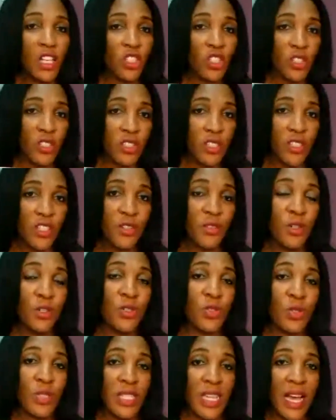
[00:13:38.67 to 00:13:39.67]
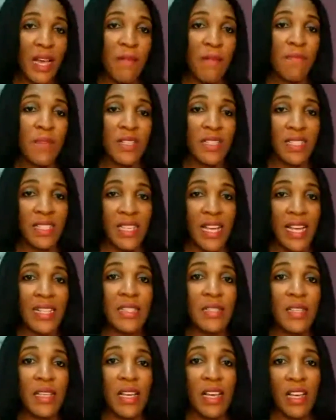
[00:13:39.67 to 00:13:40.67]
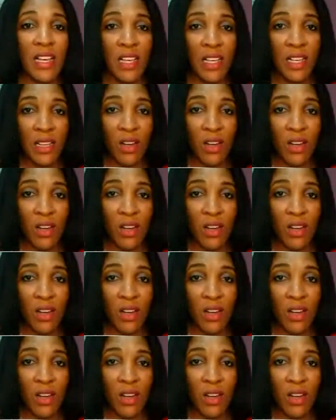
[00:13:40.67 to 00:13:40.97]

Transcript: your 0 to 9%